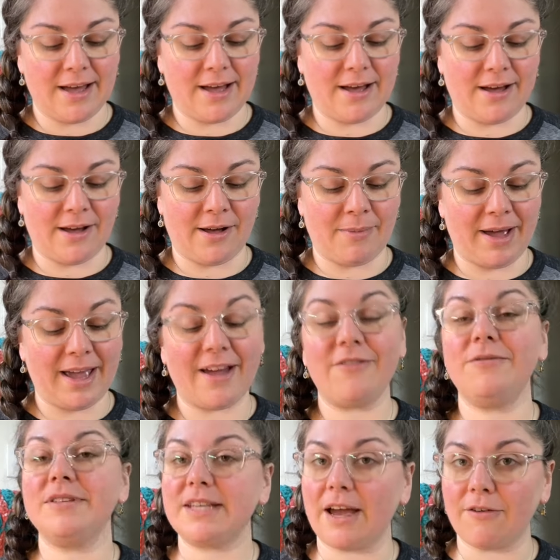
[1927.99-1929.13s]
Um, I
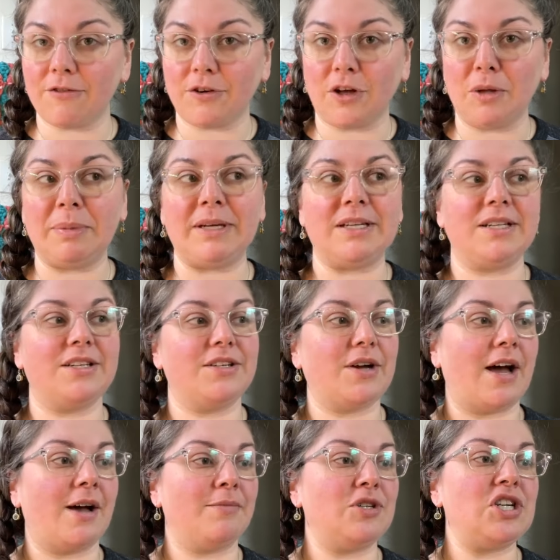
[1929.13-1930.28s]
have several, but
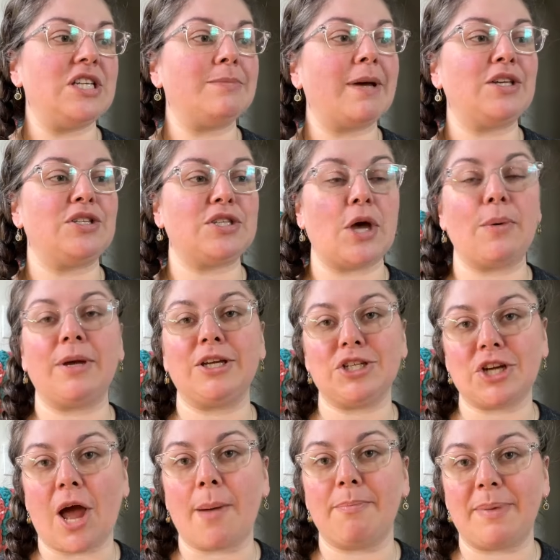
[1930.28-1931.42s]
um, she's my sewing
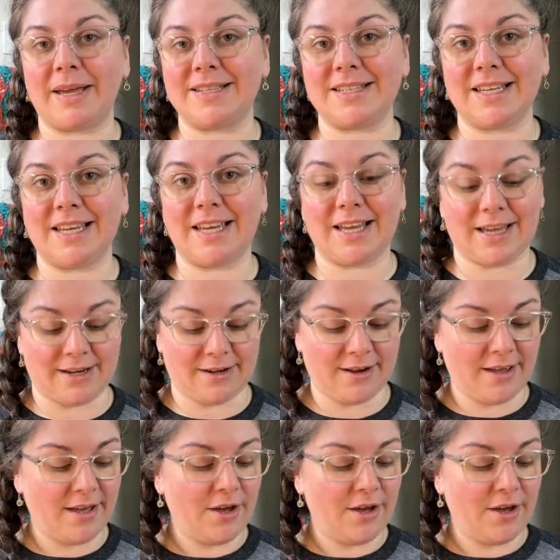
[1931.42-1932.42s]
shop bestie, and